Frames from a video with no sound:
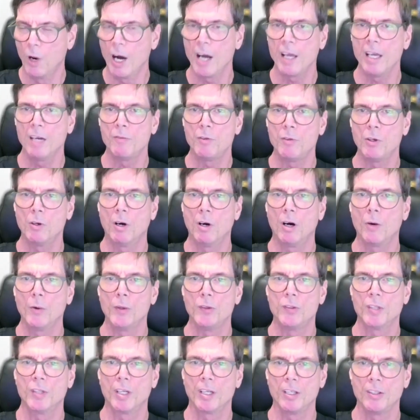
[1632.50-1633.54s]
have you
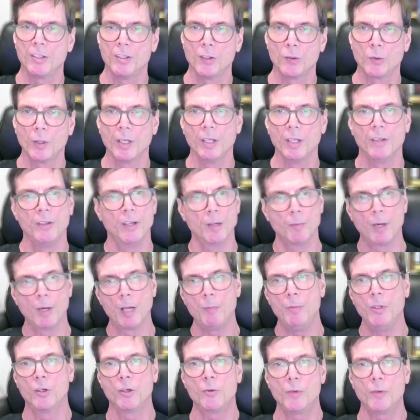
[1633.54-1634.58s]
always done it this way? There
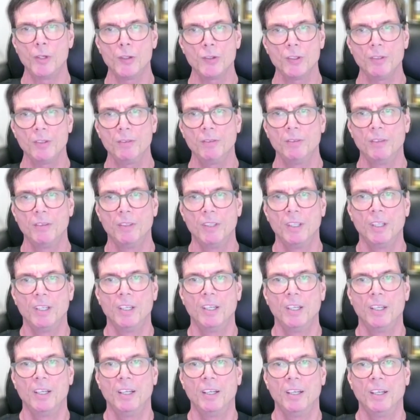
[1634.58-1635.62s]
might be a good reason.
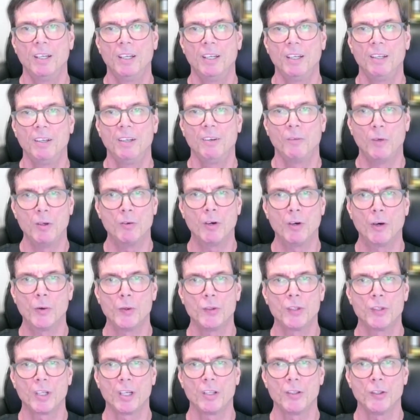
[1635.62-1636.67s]
We've
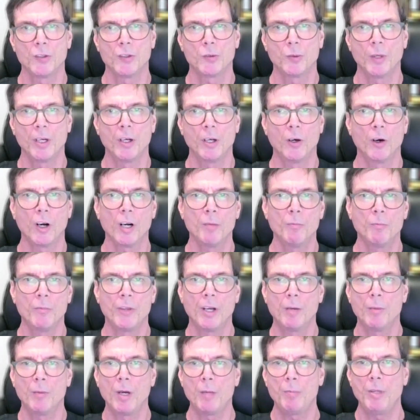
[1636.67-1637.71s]
always done it this way, or
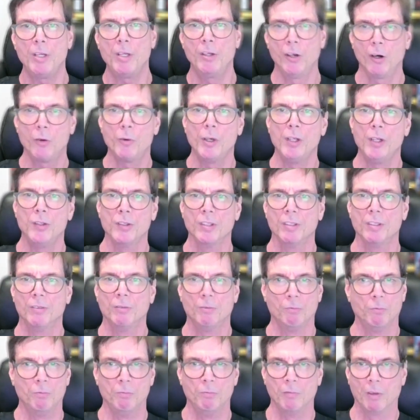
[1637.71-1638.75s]
there might be no reason.
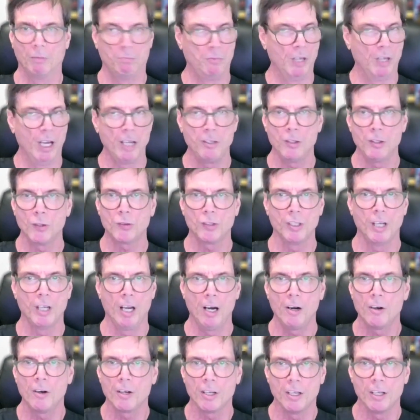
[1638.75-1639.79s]
I just
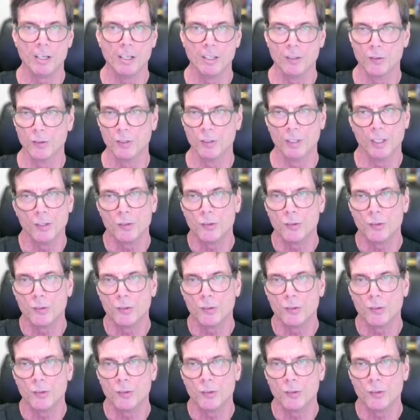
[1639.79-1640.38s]
inherited it, and this